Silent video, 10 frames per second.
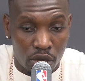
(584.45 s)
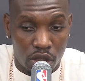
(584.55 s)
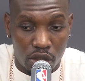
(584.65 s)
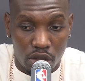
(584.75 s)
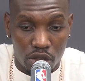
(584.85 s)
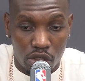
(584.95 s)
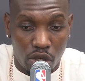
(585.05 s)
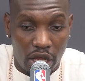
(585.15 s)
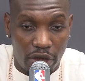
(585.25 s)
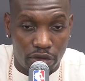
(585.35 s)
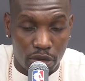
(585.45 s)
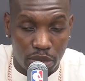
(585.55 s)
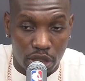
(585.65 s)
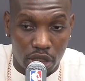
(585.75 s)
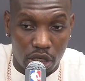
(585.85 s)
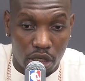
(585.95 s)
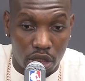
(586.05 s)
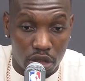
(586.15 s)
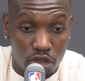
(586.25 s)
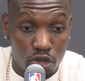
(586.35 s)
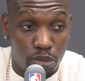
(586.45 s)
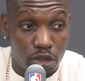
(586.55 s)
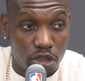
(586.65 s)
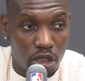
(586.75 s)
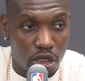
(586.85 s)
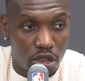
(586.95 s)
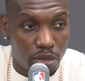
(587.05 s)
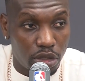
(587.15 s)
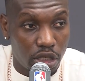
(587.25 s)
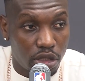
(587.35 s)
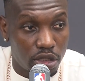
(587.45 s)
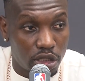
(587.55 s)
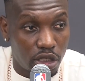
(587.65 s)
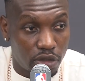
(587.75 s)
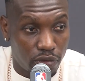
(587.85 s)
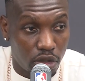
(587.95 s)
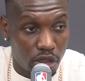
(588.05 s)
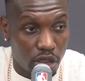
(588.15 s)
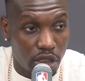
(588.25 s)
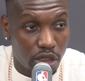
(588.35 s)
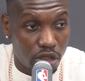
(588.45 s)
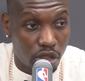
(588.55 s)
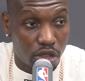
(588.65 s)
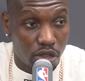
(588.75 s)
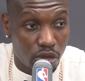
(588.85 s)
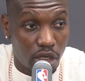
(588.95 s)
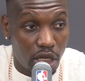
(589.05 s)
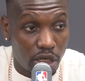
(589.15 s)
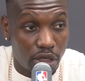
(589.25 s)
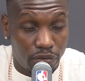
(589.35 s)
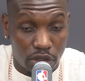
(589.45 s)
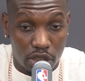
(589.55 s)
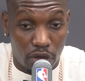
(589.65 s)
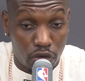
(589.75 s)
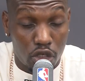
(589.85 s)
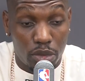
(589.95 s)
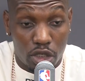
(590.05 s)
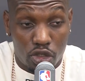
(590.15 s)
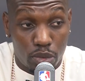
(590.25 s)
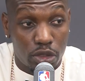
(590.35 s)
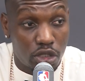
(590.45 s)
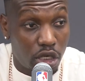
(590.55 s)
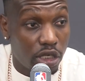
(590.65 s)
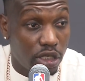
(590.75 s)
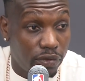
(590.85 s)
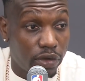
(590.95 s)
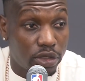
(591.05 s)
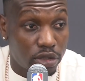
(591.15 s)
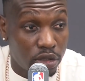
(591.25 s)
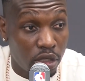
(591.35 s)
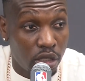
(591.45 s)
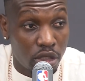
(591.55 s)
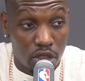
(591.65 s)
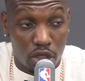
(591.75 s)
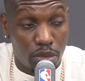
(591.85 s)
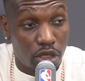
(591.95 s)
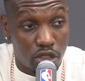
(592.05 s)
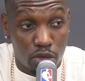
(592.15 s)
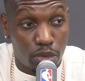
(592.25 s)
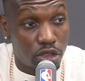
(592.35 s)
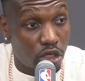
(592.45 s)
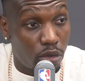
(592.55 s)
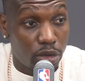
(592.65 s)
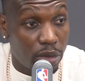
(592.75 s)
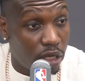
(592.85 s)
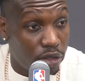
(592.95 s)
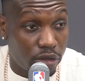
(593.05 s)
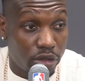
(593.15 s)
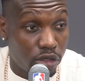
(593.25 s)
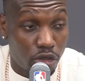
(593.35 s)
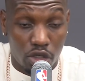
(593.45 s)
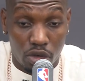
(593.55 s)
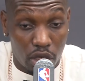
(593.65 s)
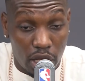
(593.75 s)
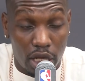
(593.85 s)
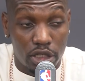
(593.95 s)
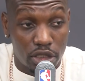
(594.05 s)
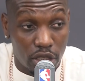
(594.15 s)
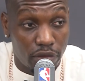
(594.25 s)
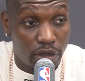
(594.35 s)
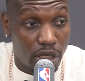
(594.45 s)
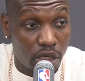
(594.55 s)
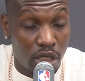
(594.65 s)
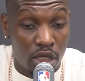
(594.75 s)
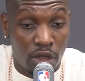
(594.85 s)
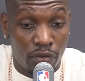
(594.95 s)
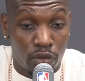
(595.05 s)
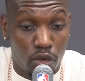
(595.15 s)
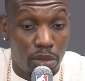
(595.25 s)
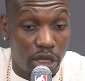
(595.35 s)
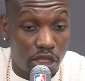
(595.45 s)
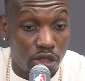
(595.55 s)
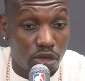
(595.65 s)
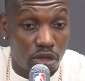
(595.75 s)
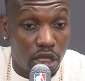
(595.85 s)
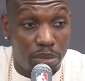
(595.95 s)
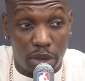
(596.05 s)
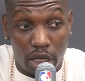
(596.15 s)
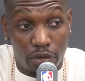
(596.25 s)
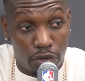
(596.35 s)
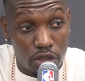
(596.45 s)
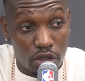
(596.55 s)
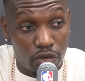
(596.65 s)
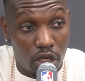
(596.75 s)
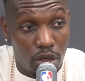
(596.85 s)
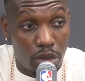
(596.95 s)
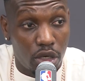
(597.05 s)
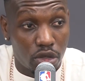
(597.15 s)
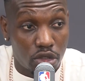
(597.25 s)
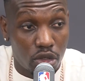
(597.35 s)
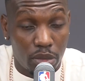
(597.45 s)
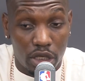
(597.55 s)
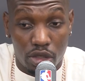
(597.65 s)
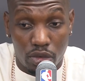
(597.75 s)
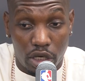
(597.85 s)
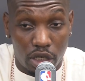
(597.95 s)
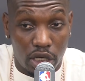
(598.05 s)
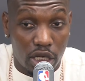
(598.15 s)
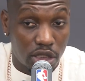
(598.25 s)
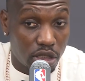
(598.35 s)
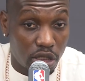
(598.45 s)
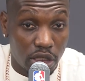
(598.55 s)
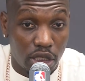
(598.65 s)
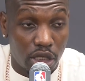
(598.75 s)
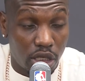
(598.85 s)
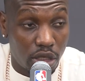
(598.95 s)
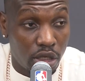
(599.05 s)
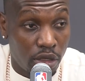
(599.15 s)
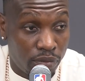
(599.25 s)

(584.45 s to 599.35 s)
you know, you don't have to be a superstar to be successful in the league. You could do a lot of different stuff. You could be a superstar in defense. You could be a superstar rebounder. You could do a lot of stuff that will make you get paid first of all, but also make you recognized in the league and